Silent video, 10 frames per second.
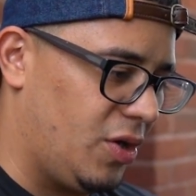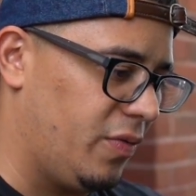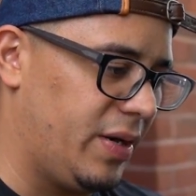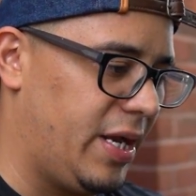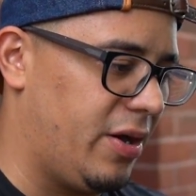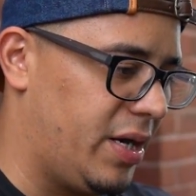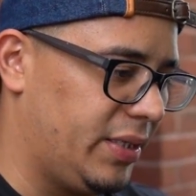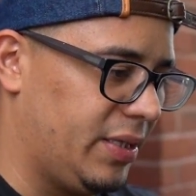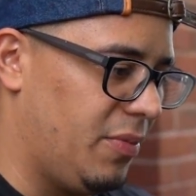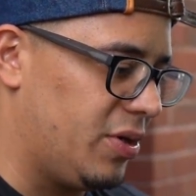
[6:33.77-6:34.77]
You don't really hear
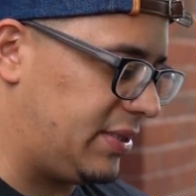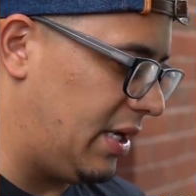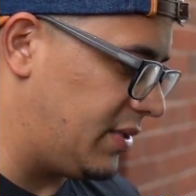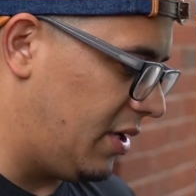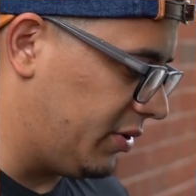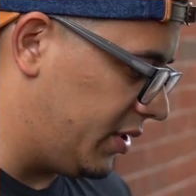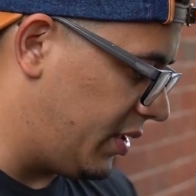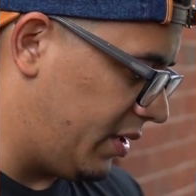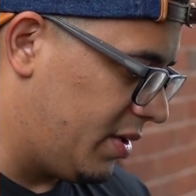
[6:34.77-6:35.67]
anything. The motor sounds healthy.